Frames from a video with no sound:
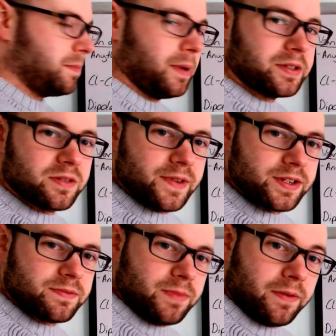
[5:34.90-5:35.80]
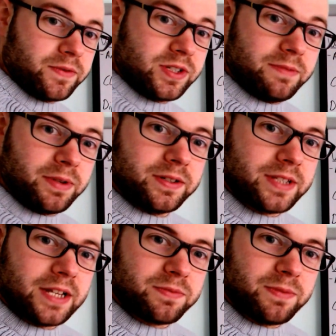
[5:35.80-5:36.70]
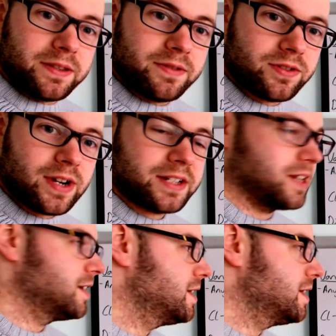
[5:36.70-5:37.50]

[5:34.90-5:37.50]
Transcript: positive is, obviously, because that's where they're attracting.